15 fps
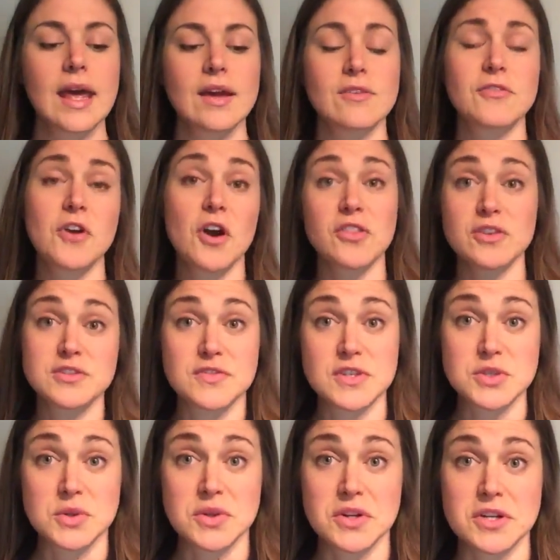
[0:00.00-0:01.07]
For all those
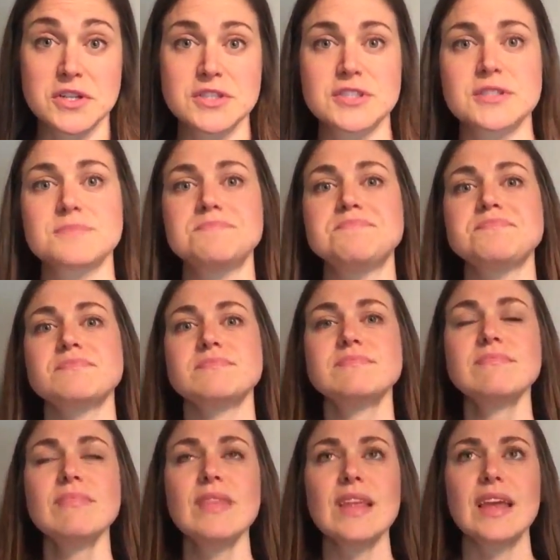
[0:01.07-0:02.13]
visual learners.
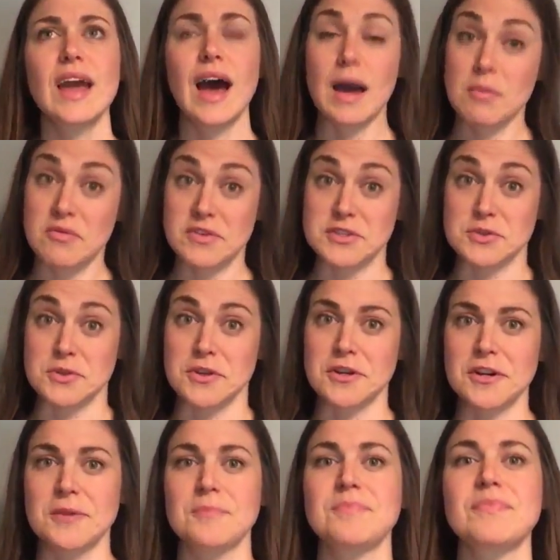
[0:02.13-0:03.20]
I'm a visual learner.